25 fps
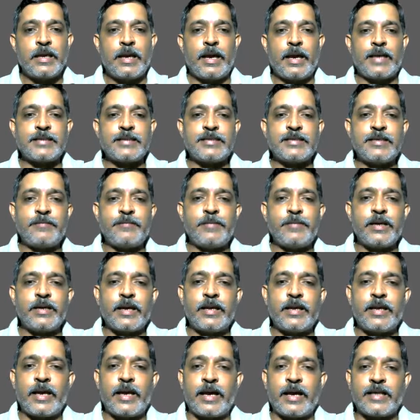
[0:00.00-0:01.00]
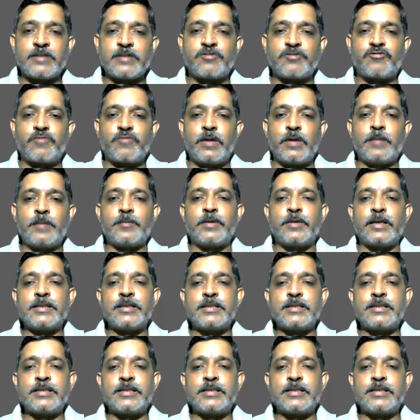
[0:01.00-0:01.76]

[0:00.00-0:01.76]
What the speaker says: SEBI has developed a